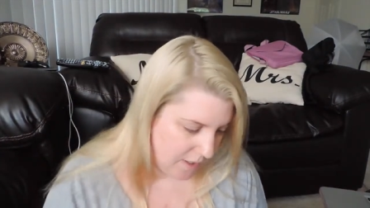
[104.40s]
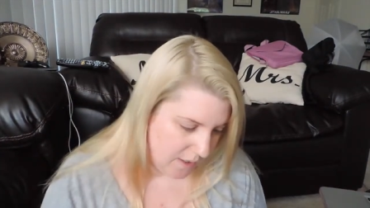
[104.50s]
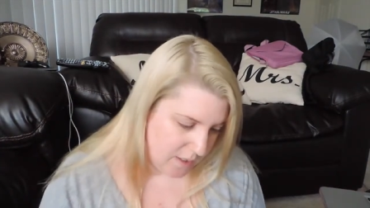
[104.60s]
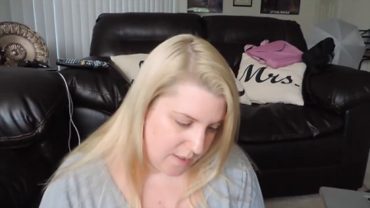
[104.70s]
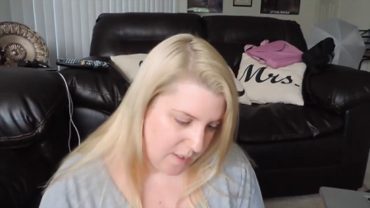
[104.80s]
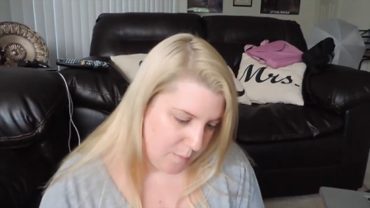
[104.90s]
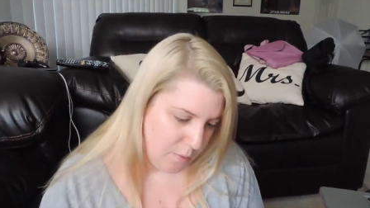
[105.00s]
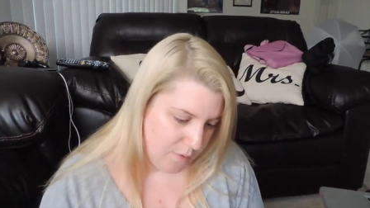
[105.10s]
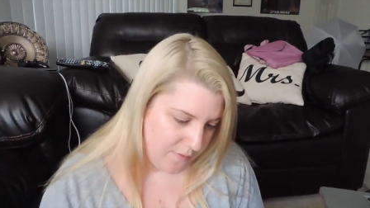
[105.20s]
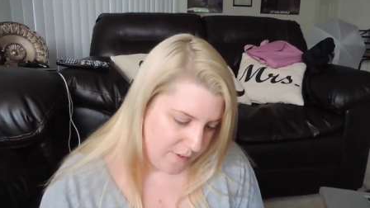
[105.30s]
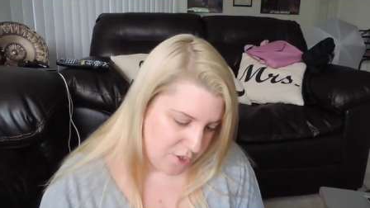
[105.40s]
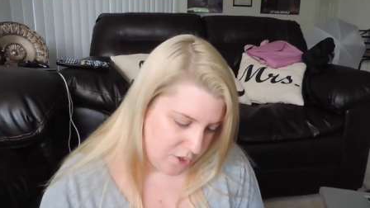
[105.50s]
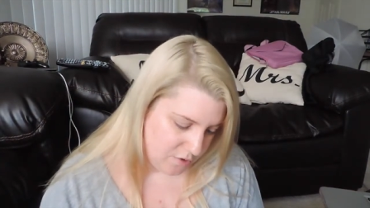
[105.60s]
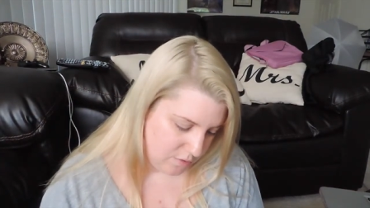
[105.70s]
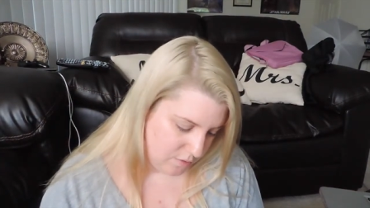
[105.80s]
I got the
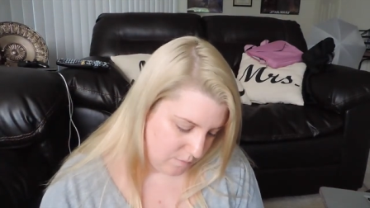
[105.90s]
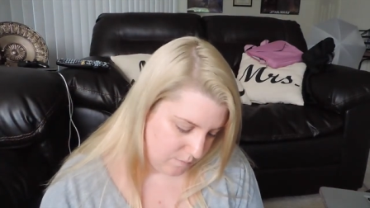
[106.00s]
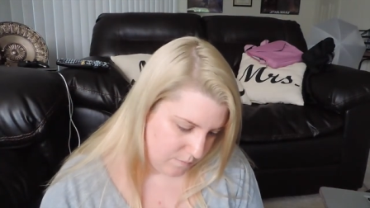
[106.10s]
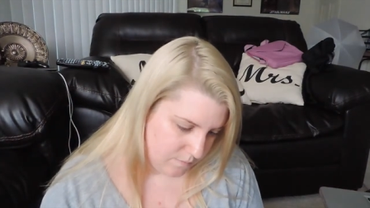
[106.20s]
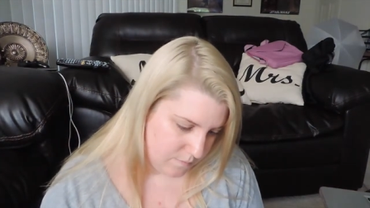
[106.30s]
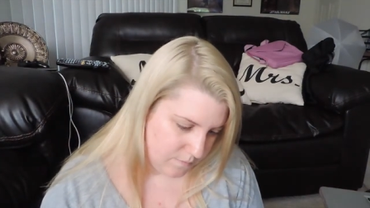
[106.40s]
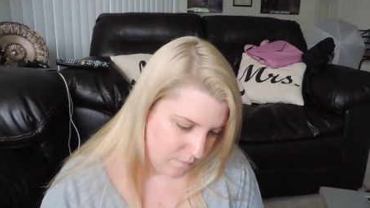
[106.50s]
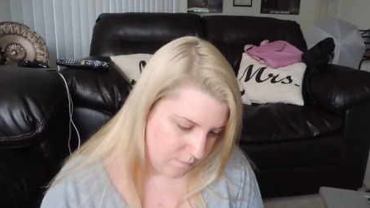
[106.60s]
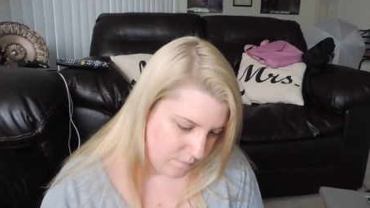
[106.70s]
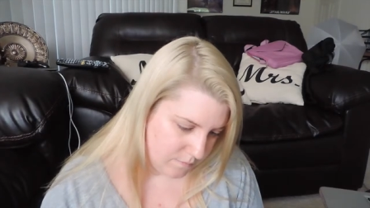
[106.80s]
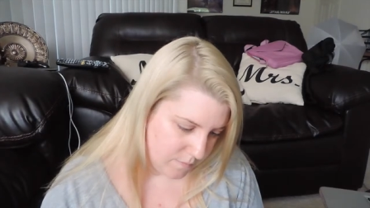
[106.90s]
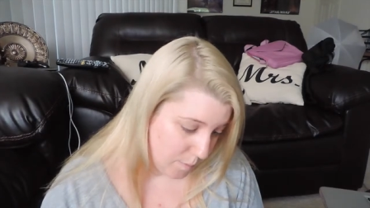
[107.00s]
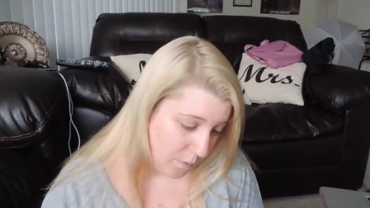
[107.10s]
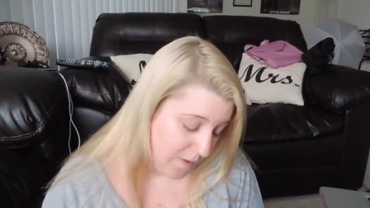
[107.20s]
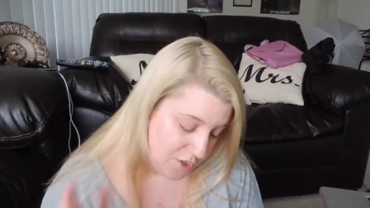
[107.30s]
POREfessional,
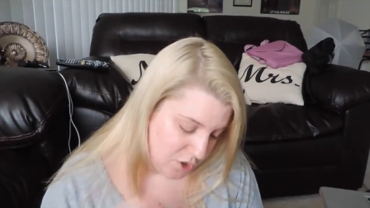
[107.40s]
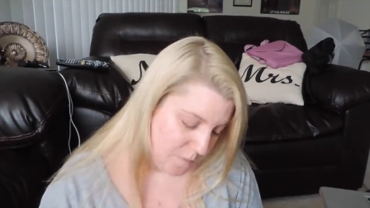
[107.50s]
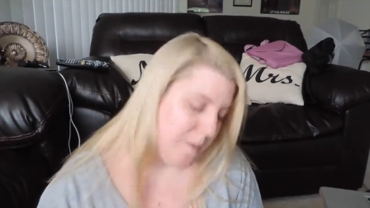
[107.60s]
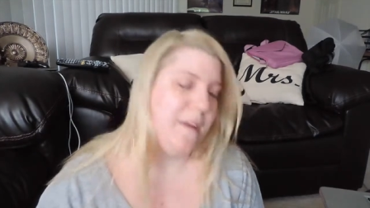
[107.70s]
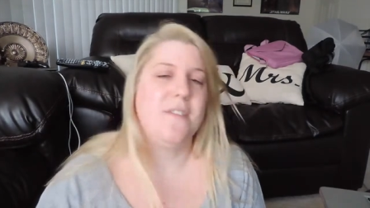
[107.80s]
POREfessional by